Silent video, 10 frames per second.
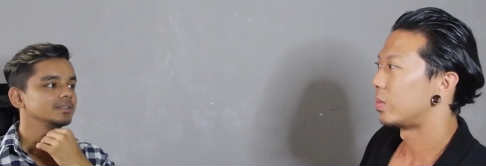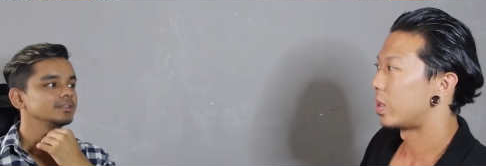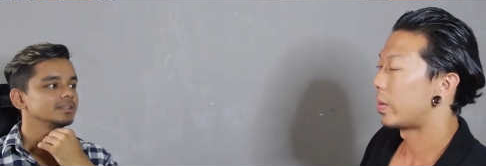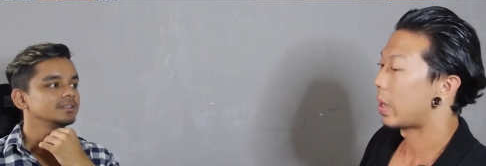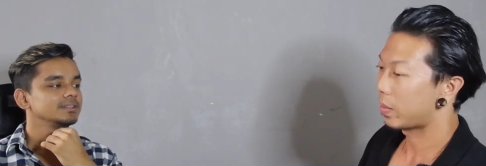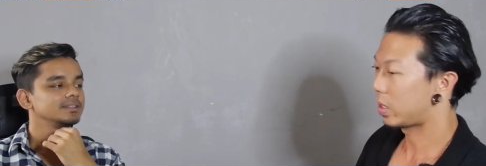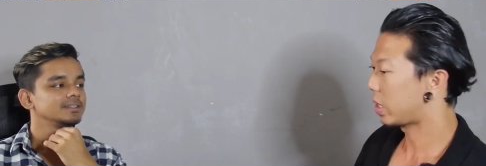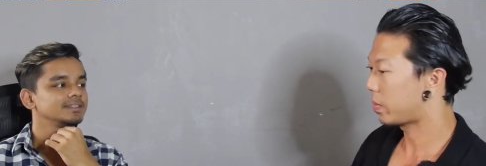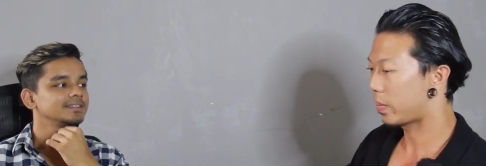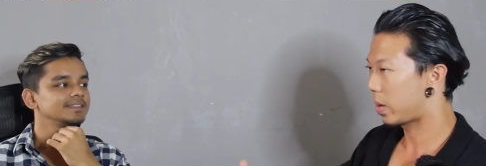Speaker 1: Yeah, I mean
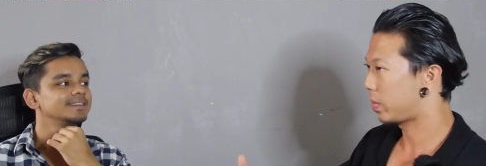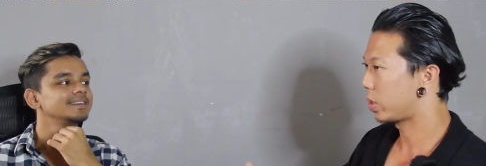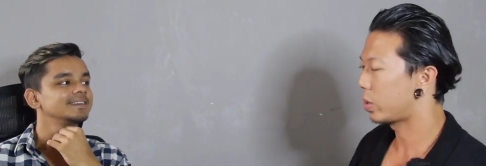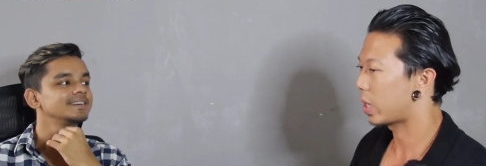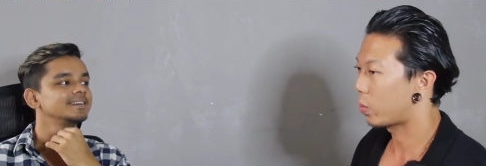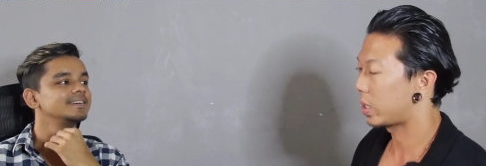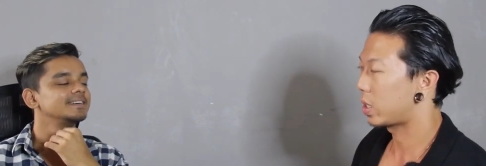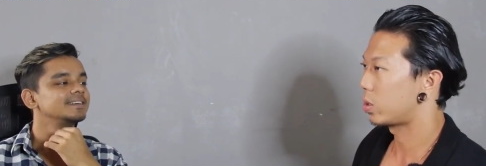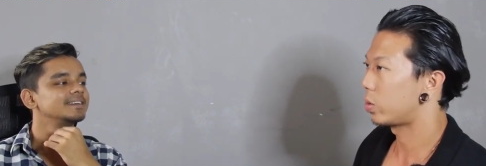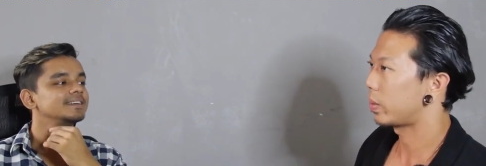they may be good at what
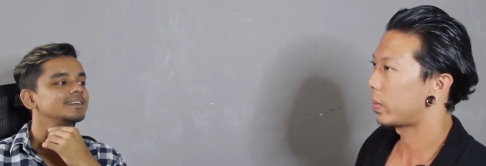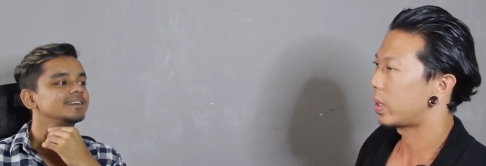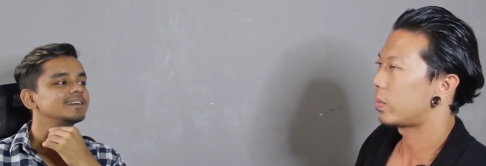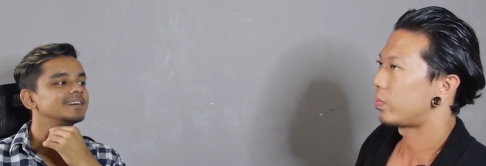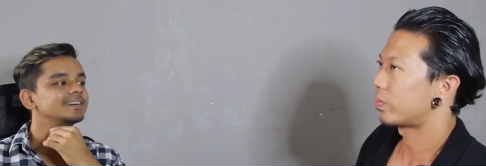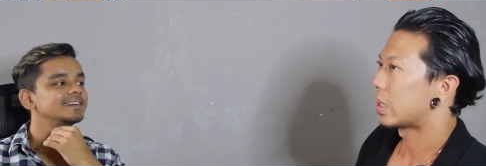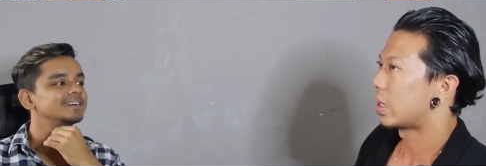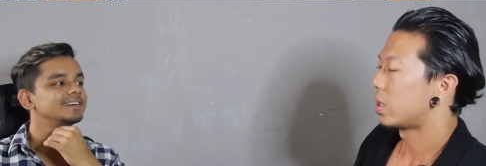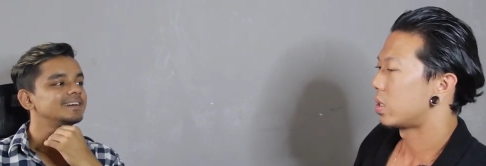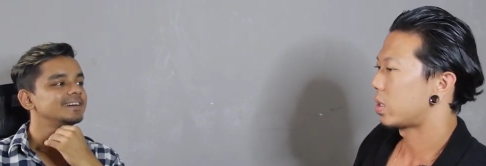they're doing, but
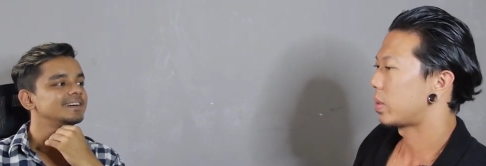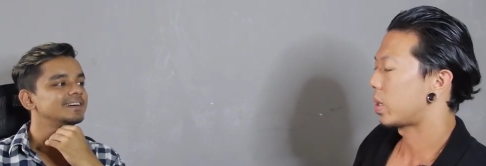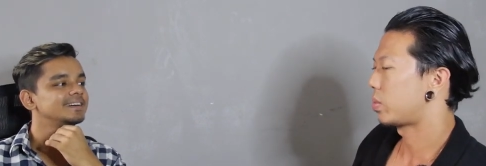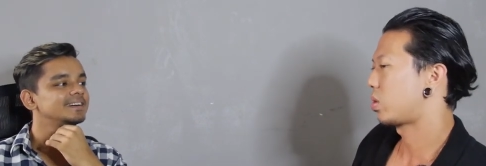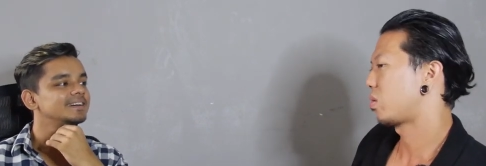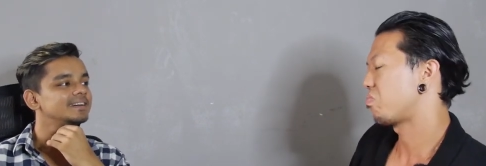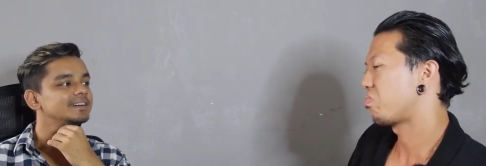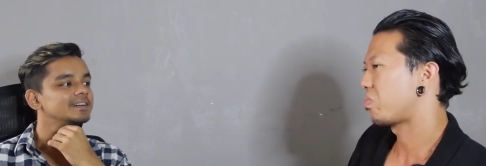sometimes